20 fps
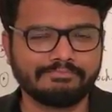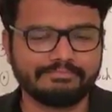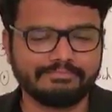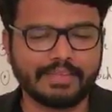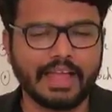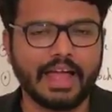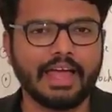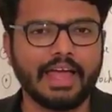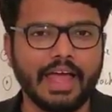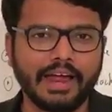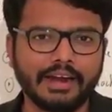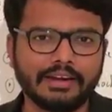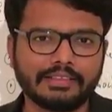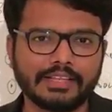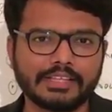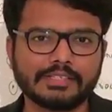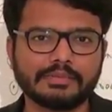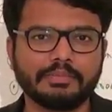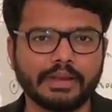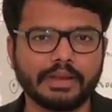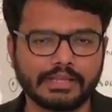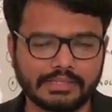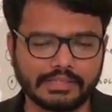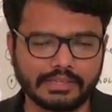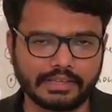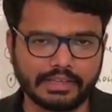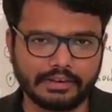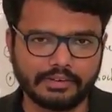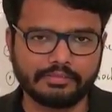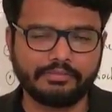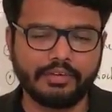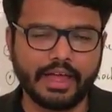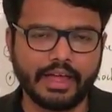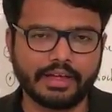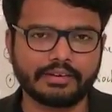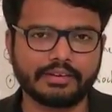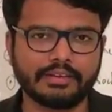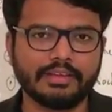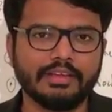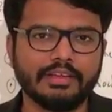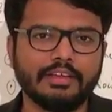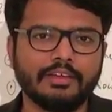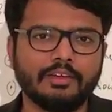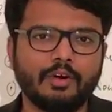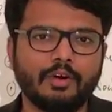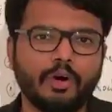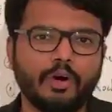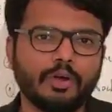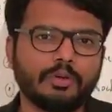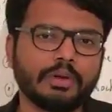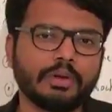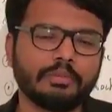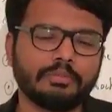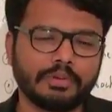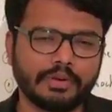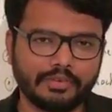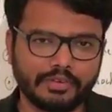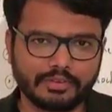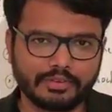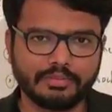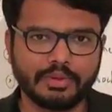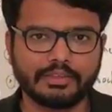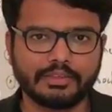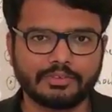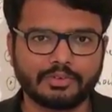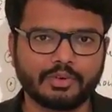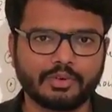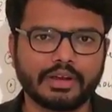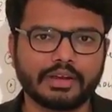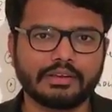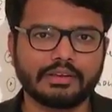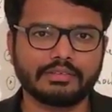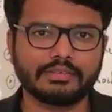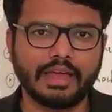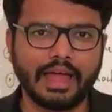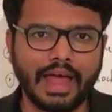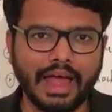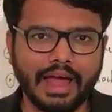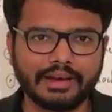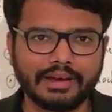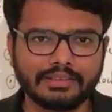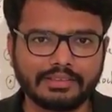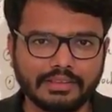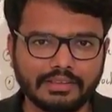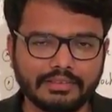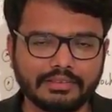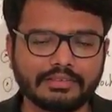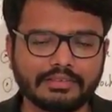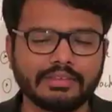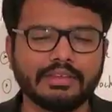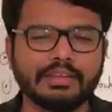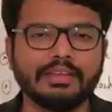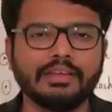I had this blessing. In fact, all my previous batch students had this